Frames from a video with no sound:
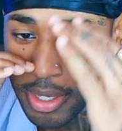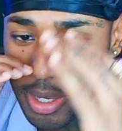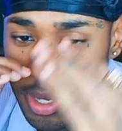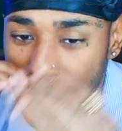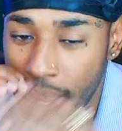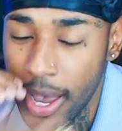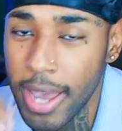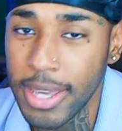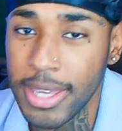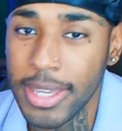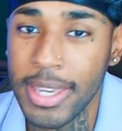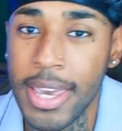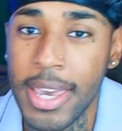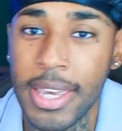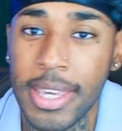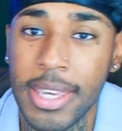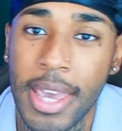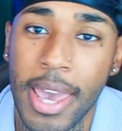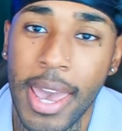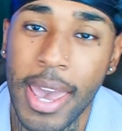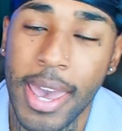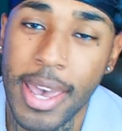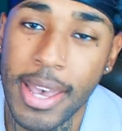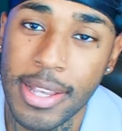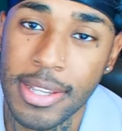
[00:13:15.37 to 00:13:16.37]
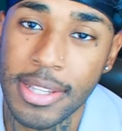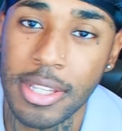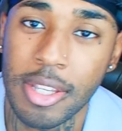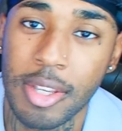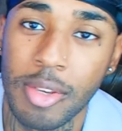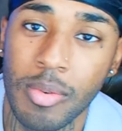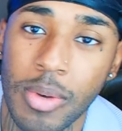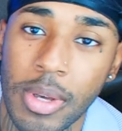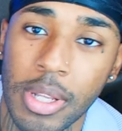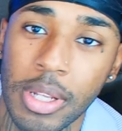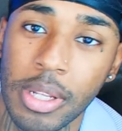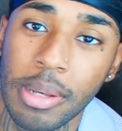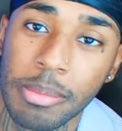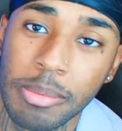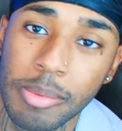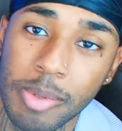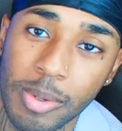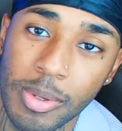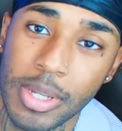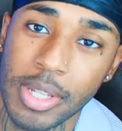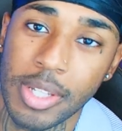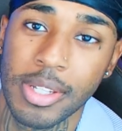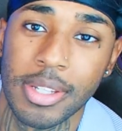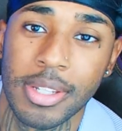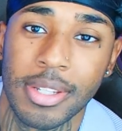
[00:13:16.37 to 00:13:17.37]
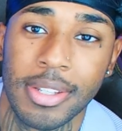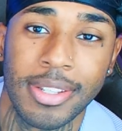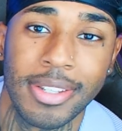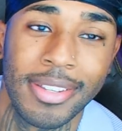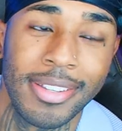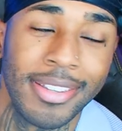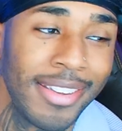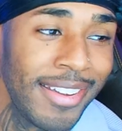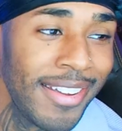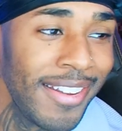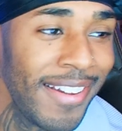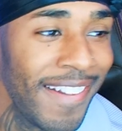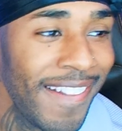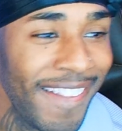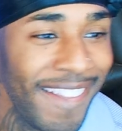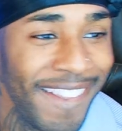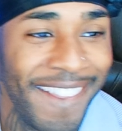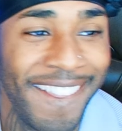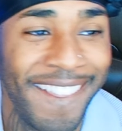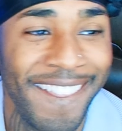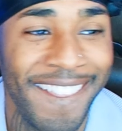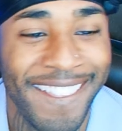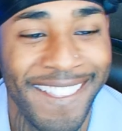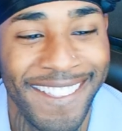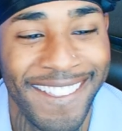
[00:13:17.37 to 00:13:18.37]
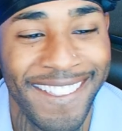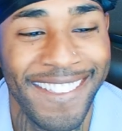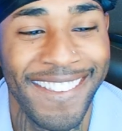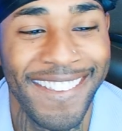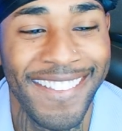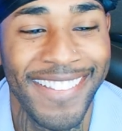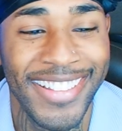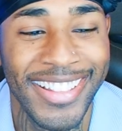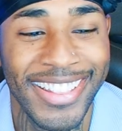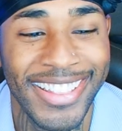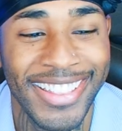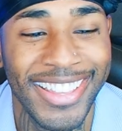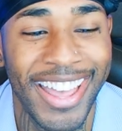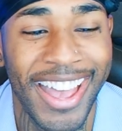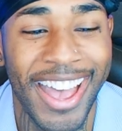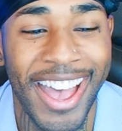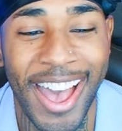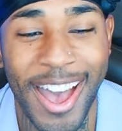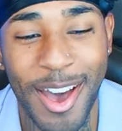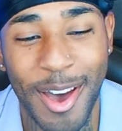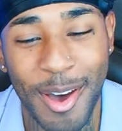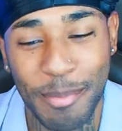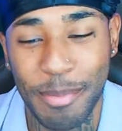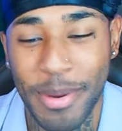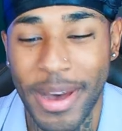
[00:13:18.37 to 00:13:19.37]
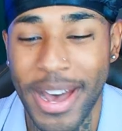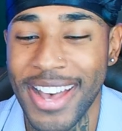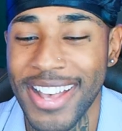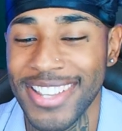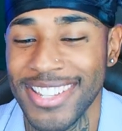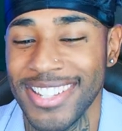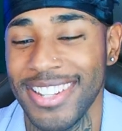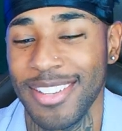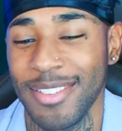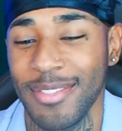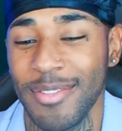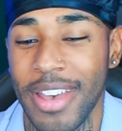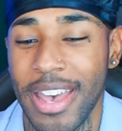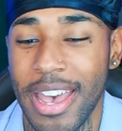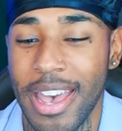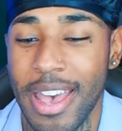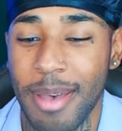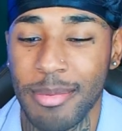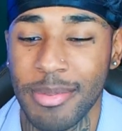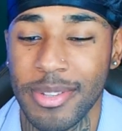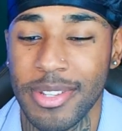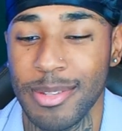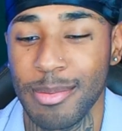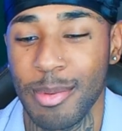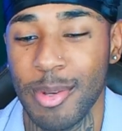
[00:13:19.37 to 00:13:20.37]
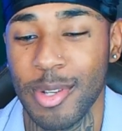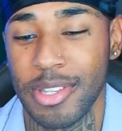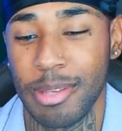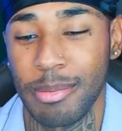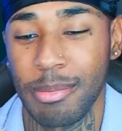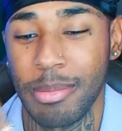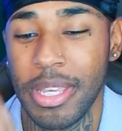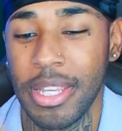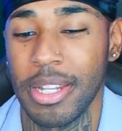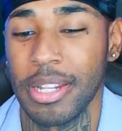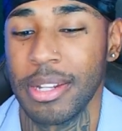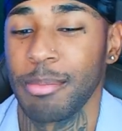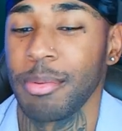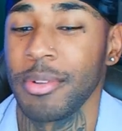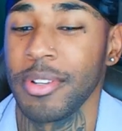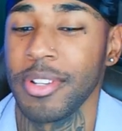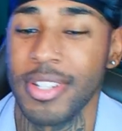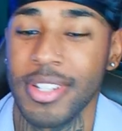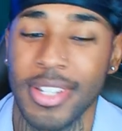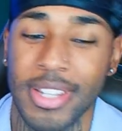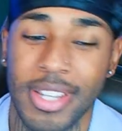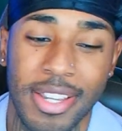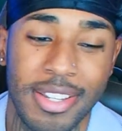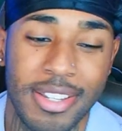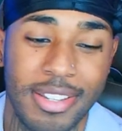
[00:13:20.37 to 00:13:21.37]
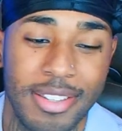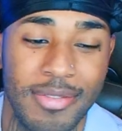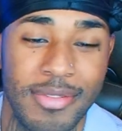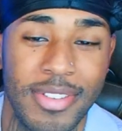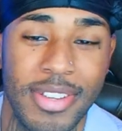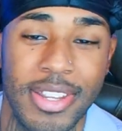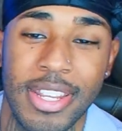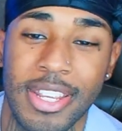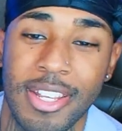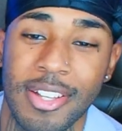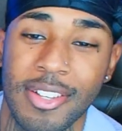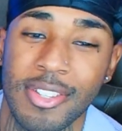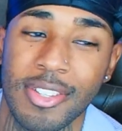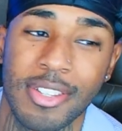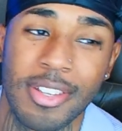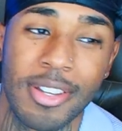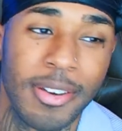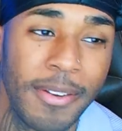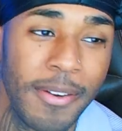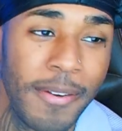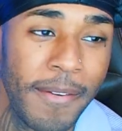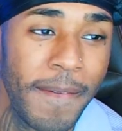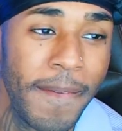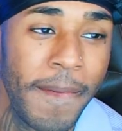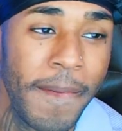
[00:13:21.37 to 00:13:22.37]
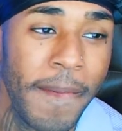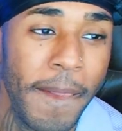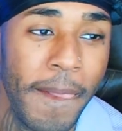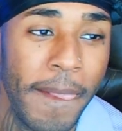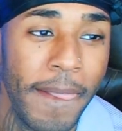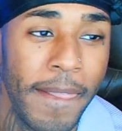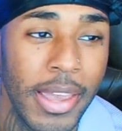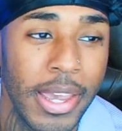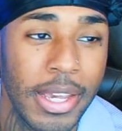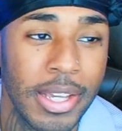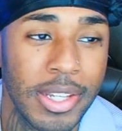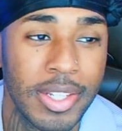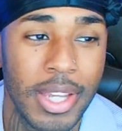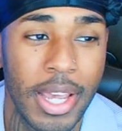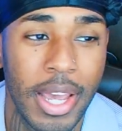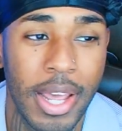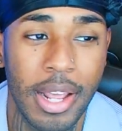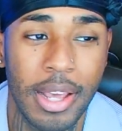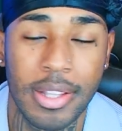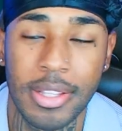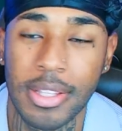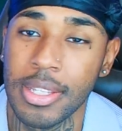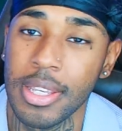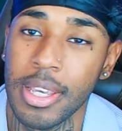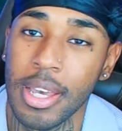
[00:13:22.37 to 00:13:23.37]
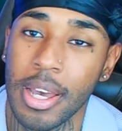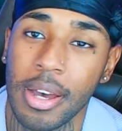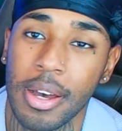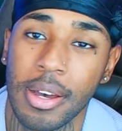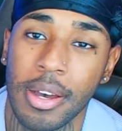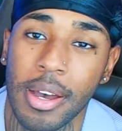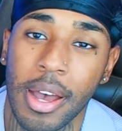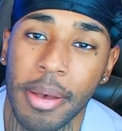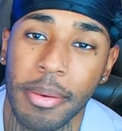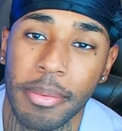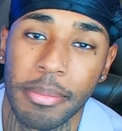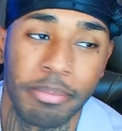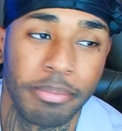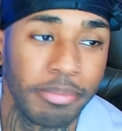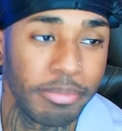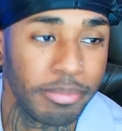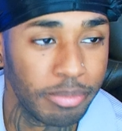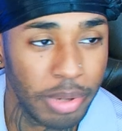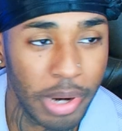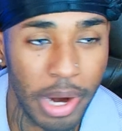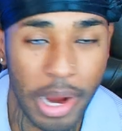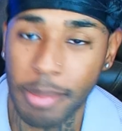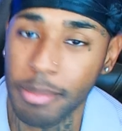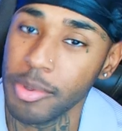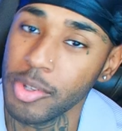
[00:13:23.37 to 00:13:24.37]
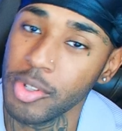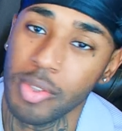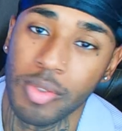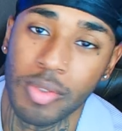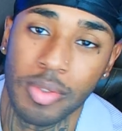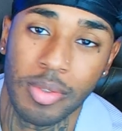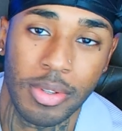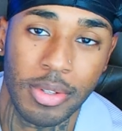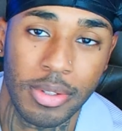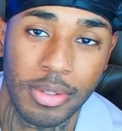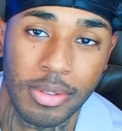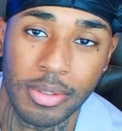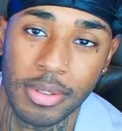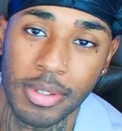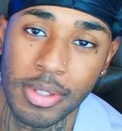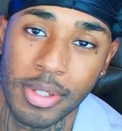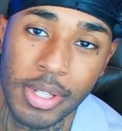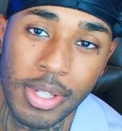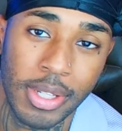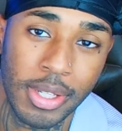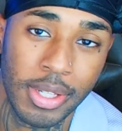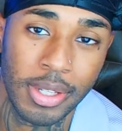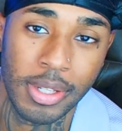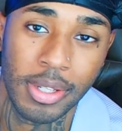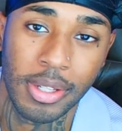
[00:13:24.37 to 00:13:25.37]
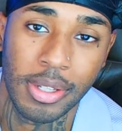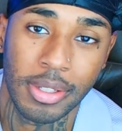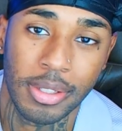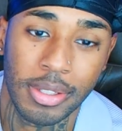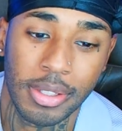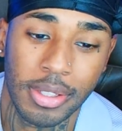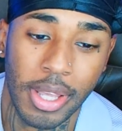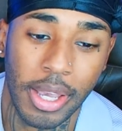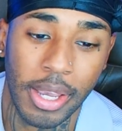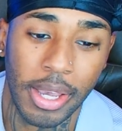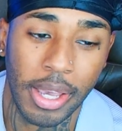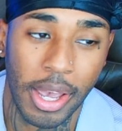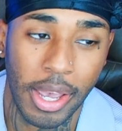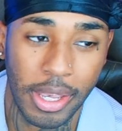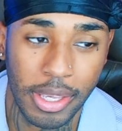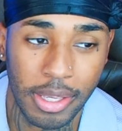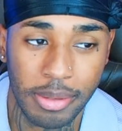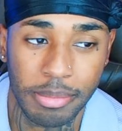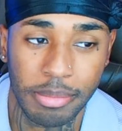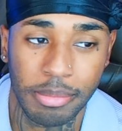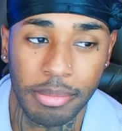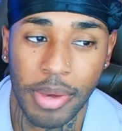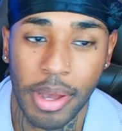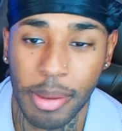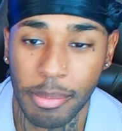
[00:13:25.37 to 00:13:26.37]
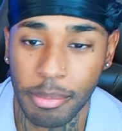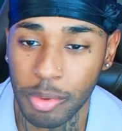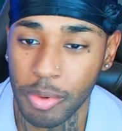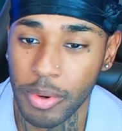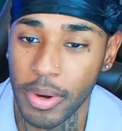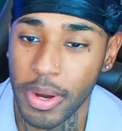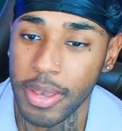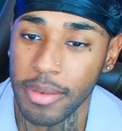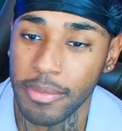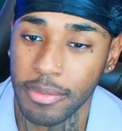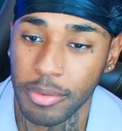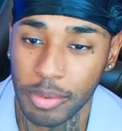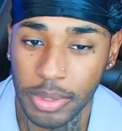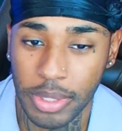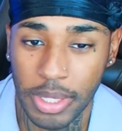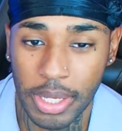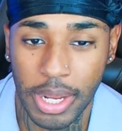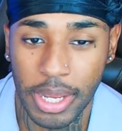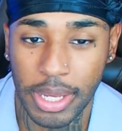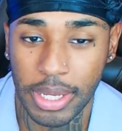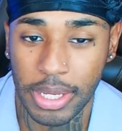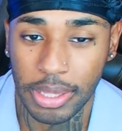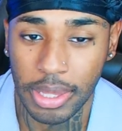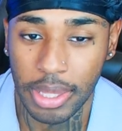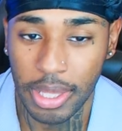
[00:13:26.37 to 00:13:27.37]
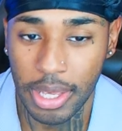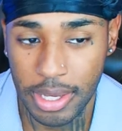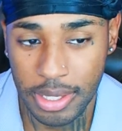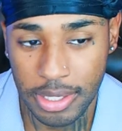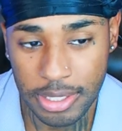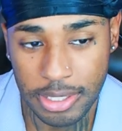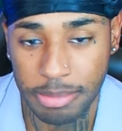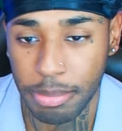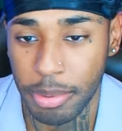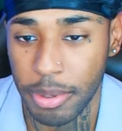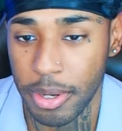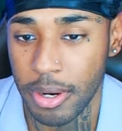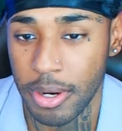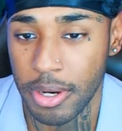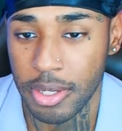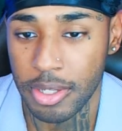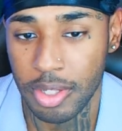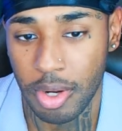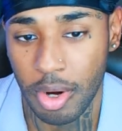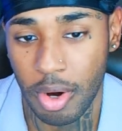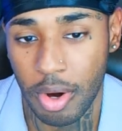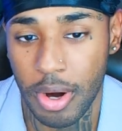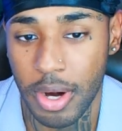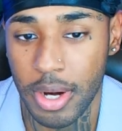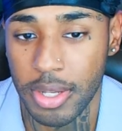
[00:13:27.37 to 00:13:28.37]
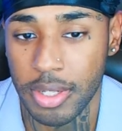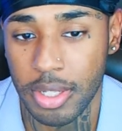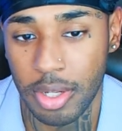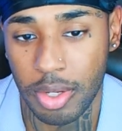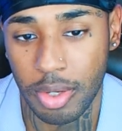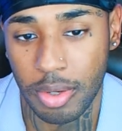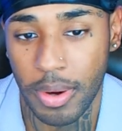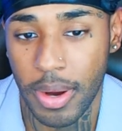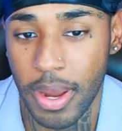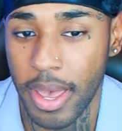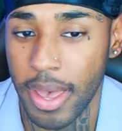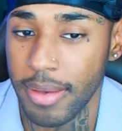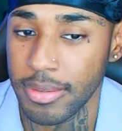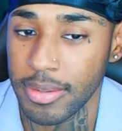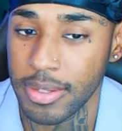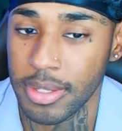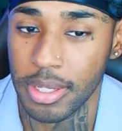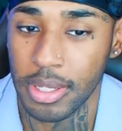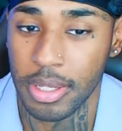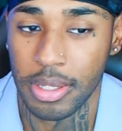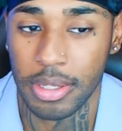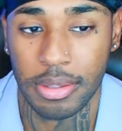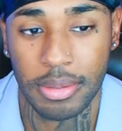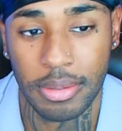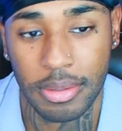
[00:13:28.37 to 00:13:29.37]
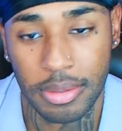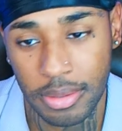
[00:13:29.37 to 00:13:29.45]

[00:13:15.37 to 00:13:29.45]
I kick your ass and you end up twitching. Now, all positive vibes. It's supposed to be an appreciation video, so yeah, shout out to y'all. I promise you like I am I'm grateful that I get to experience the arts and crafts and then